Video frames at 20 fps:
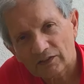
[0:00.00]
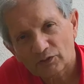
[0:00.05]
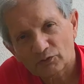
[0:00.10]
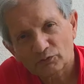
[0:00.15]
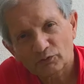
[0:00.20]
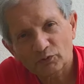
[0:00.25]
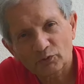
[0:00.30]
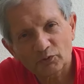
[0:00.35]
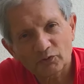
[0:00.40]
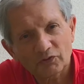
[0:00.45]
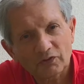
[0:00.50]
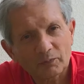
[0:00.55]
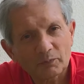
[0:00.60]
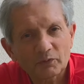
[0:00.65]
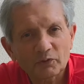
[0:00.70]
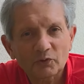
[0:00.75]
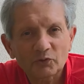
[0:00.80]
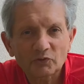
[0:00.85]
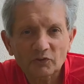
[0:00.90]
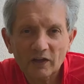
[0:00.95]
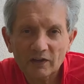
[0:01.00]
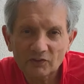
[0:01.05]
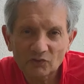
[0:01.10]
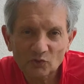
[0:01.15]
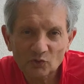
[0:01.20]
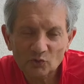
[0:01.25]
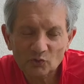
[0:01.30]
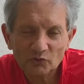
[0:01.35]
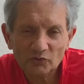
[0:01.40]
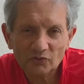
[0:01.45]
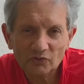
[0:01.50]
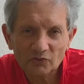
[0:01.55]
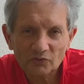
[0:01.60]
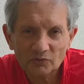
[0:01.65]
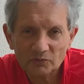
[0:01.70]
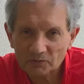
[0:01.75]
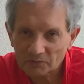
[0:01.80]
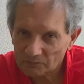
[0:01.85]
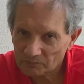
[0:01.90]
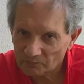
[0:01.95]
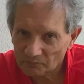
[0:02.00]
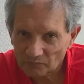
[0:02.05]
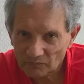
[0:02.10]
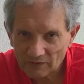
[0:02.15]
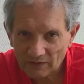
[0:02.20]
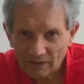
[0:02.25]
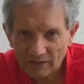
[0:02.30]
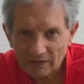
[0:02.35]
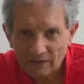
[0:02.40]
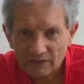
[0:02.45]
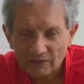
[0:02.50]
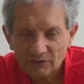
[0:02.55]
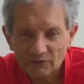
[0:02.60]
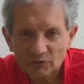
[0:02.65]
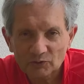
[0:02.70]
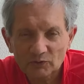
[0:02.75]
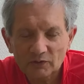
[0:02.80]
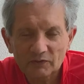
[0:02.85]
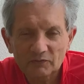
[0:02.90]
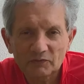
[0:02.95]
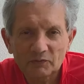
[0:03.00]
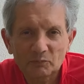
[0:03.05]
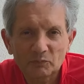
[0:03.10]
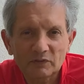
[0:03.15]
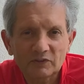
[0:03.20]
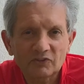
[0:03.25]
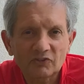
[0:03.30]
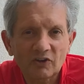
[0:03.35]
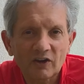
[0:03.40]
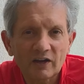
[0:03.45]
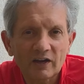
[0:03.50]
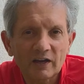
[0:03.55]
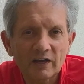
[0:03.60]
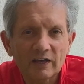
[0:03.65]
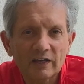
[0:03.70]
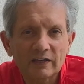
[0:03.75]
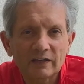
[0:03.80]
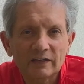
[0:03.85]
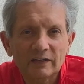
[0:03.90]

for some of those ice courses. Do give them a try.